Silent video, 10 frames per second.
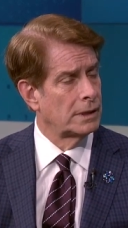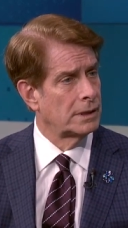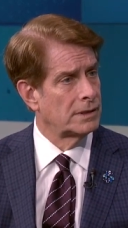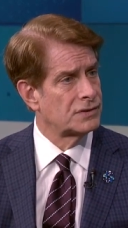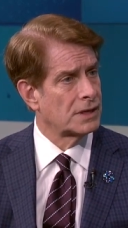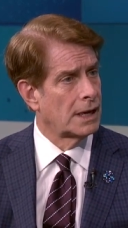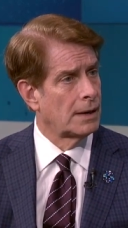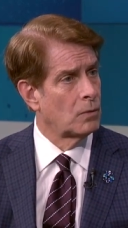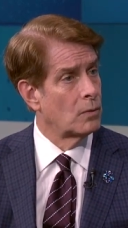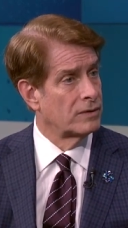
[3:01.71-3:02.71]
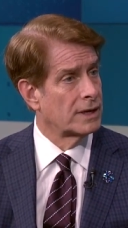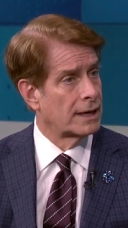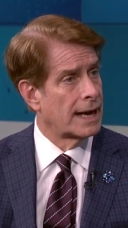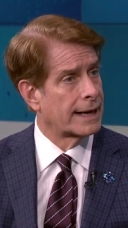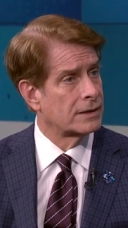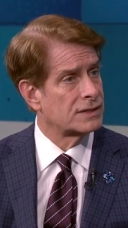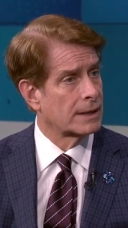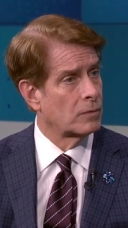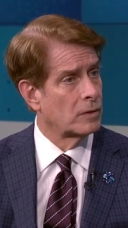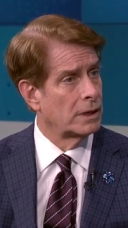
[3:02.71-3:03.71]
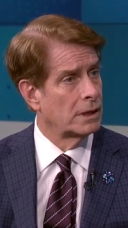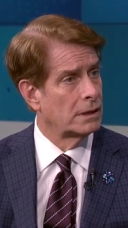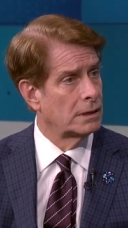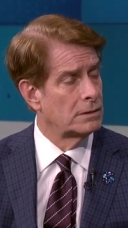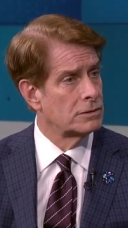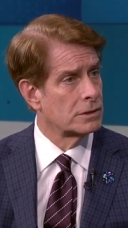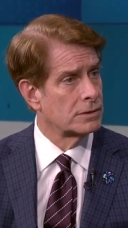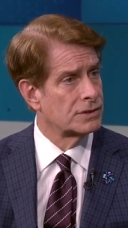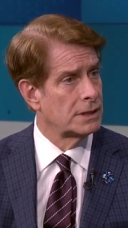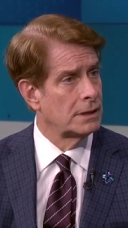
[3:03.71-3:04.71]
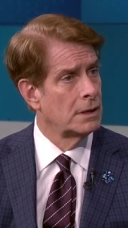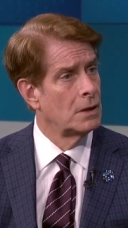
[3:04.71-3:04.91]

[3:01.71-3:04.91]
is what we've done at Hackensack Meridian in New Jersey.